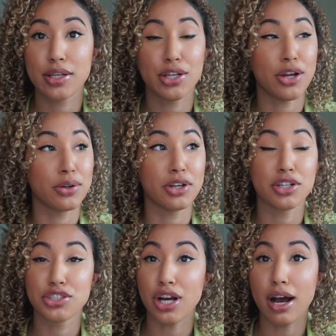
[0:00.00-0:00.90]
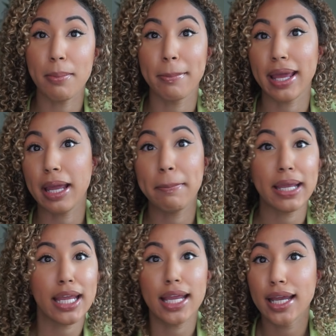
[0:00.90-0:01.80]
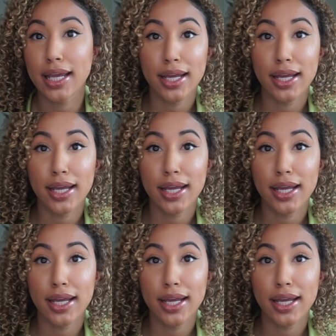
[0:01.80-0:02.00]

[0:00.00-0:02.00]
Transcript: you know, your job may be